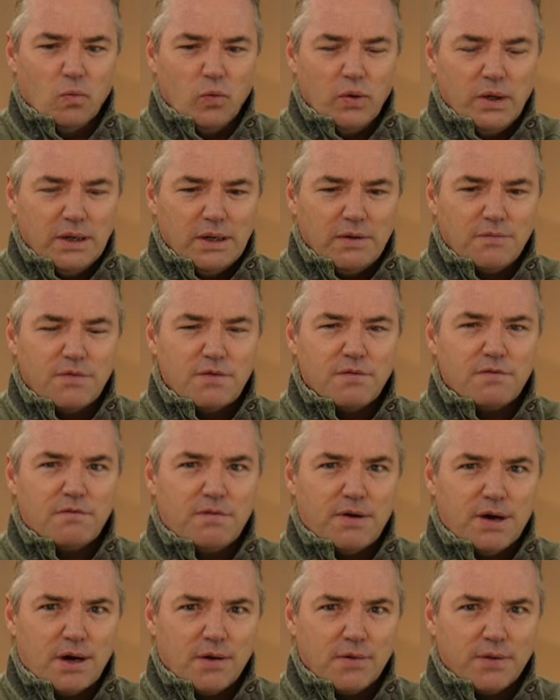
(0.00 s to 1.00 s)
will of the
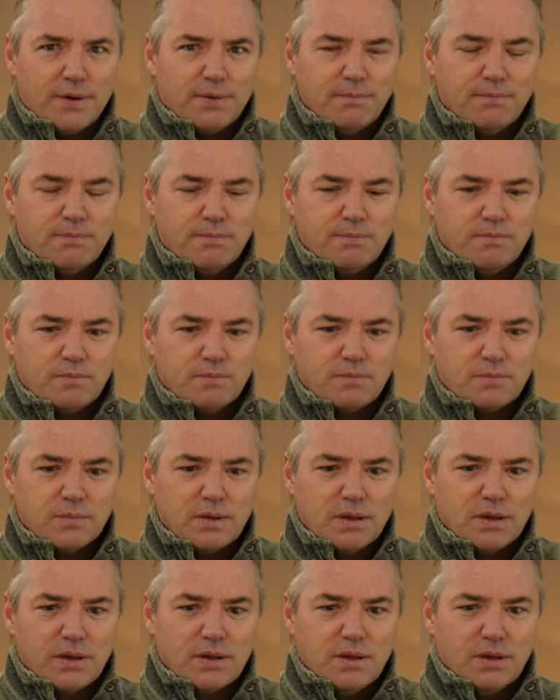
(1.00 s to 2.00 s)
Father
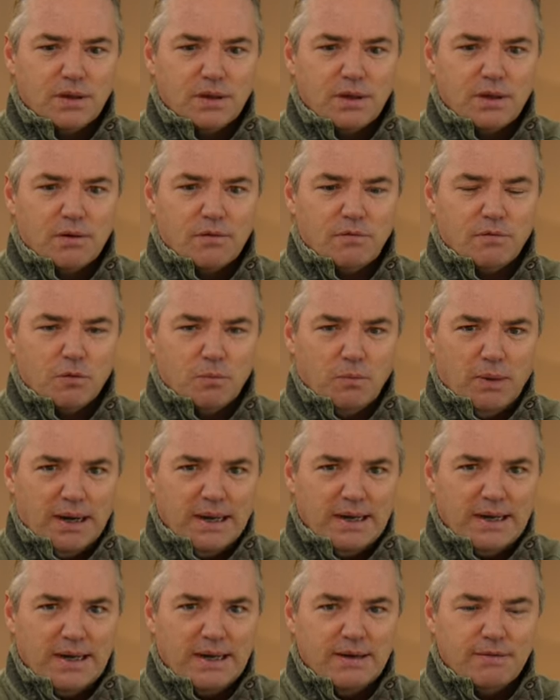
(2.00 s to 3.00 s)
for my
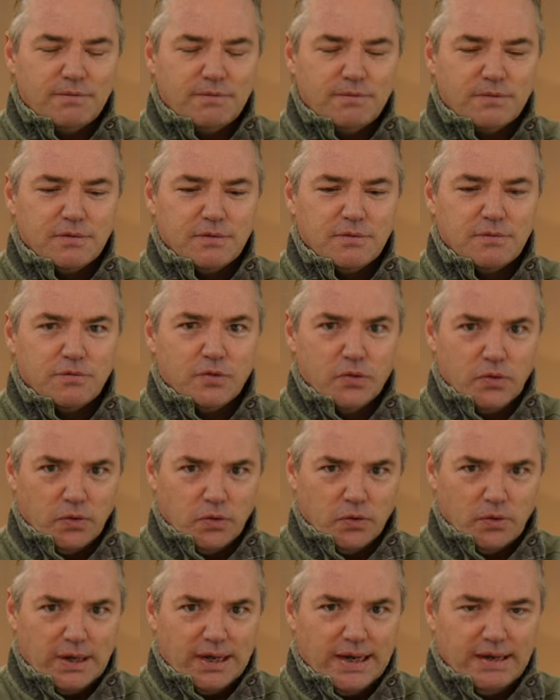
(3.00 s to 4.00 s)
life, for
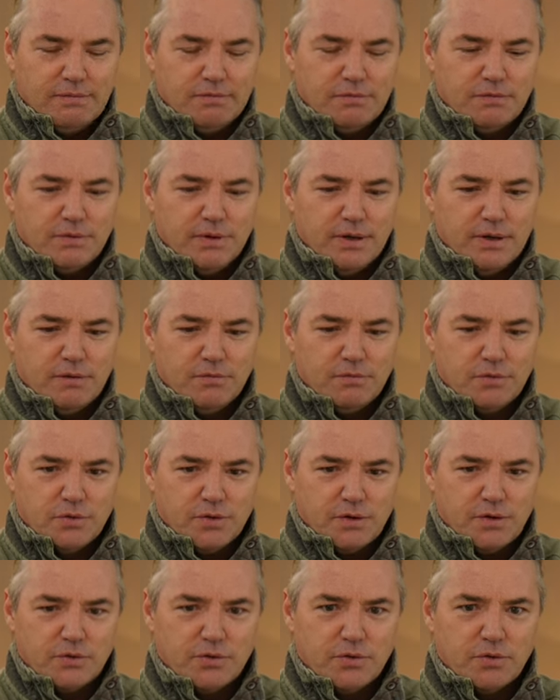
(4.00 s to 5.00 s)
your life, and for
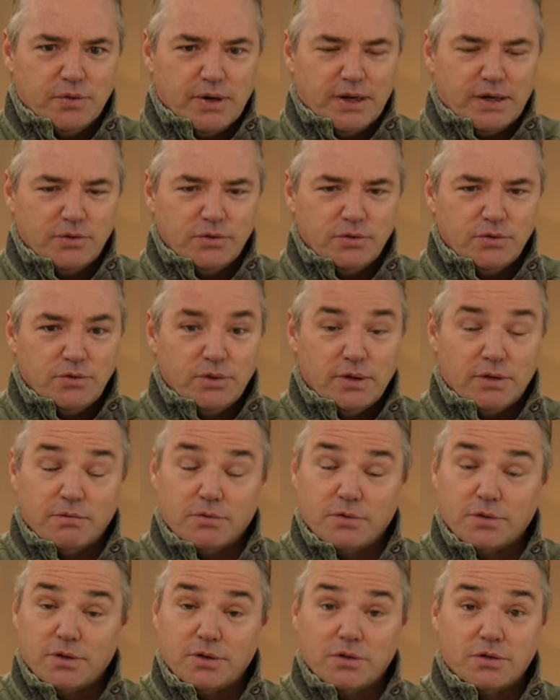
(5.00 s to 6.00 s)
those around you, and
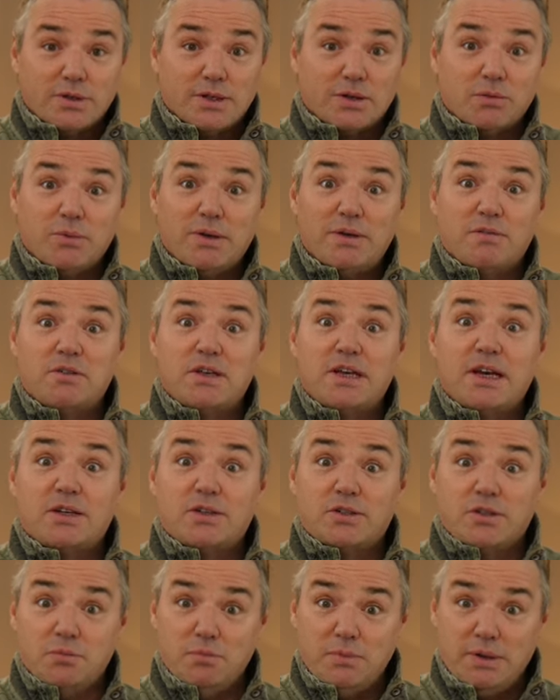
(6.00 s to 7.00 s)
for those that we have
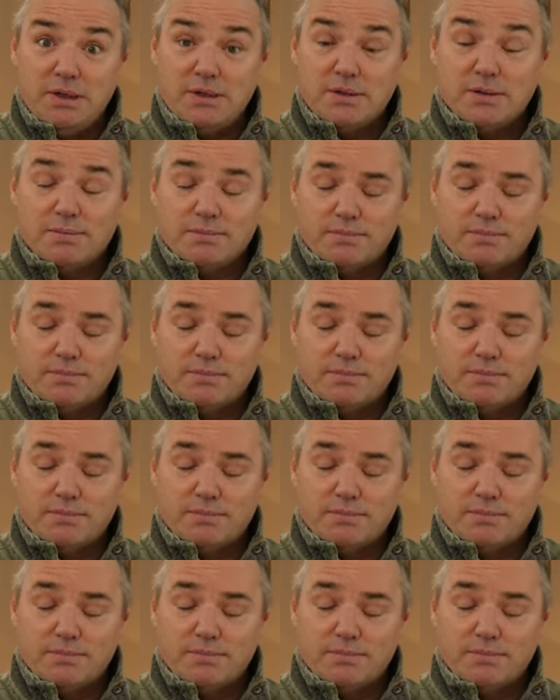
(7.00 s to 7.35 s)
yet to meet.